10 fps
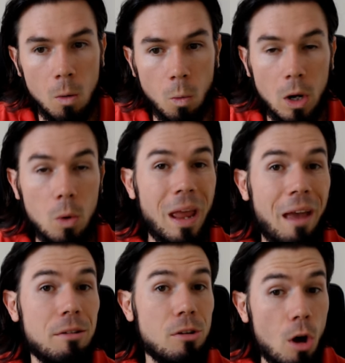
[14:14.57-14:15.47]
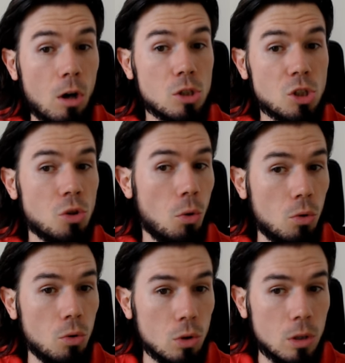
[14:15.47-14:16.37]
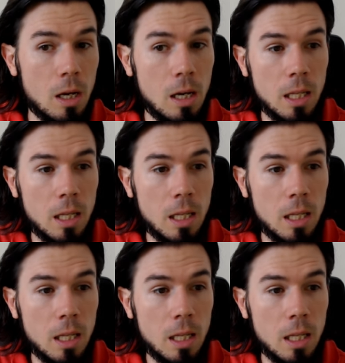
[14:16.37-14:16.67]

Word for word: where we have not sold